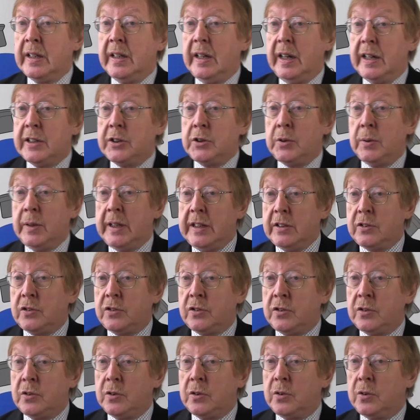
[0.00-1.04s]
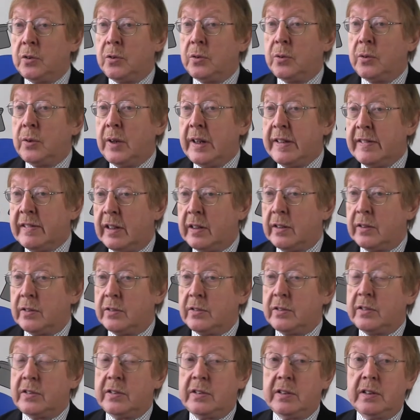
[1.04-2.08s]
Actually, to
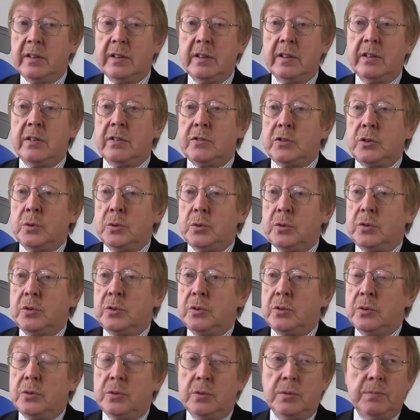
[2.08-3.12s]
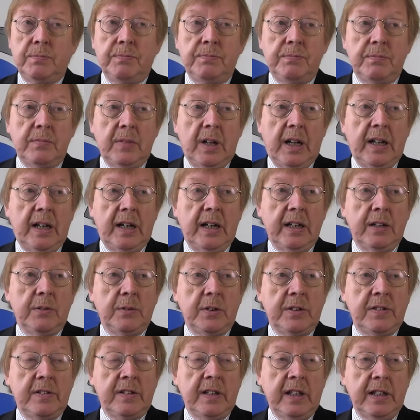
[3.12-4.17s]
result to, to I
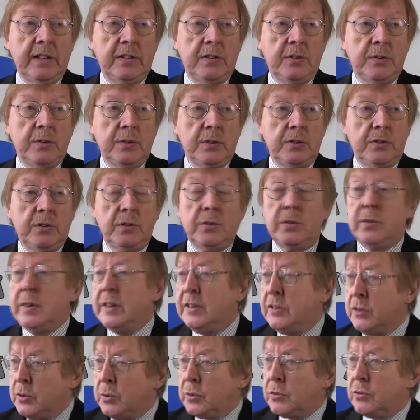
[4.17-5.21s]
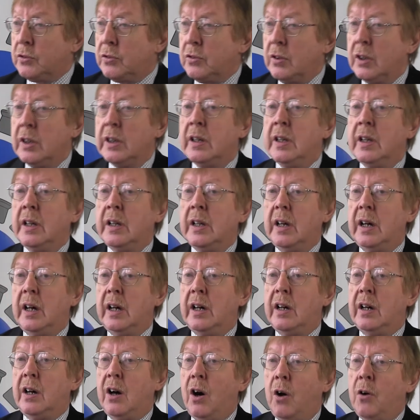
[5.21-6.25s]
would say, to, to reduce
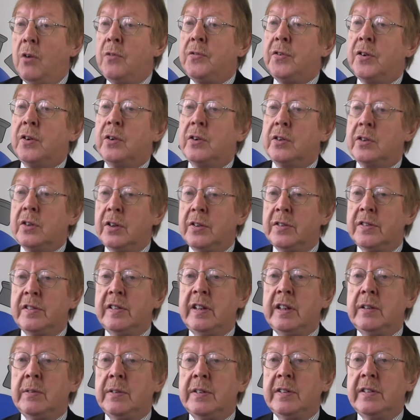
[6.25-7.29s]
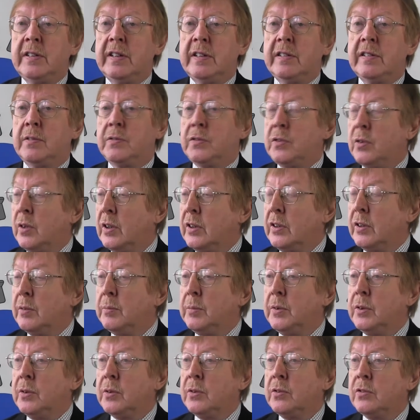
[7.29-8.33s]
uh, overall consequences of drug
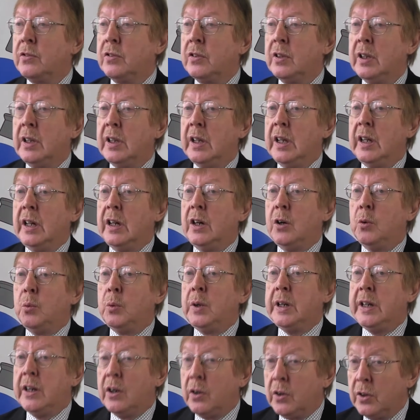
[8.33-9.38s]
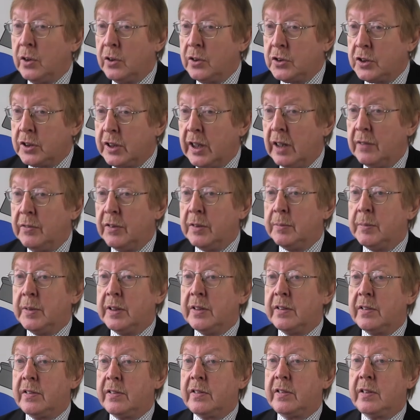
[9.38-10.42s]
abuse, we urge
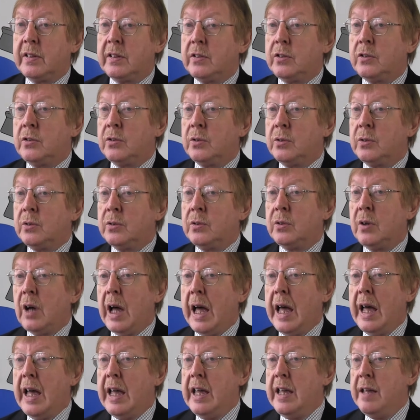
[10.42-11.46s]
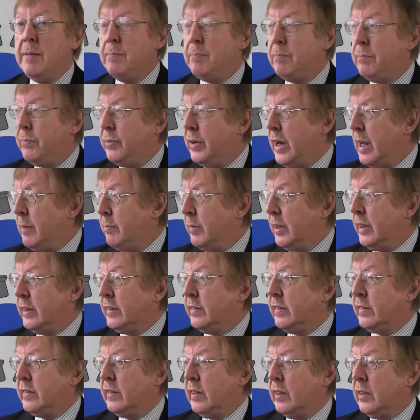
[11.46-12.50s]
governments to
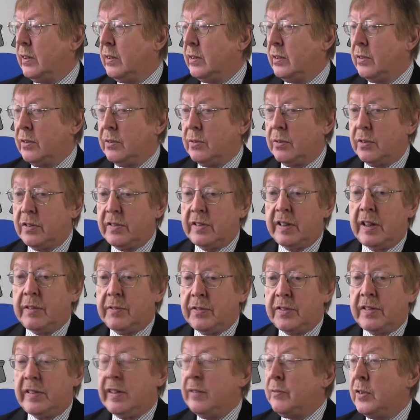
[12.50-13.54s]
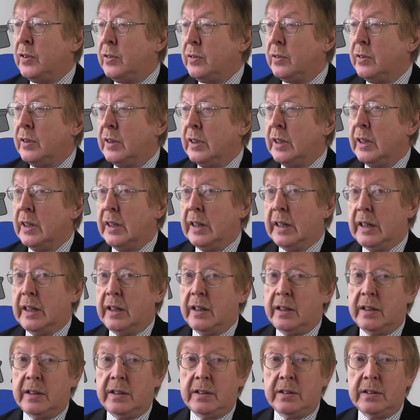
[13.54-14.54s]
implement uh, several uh,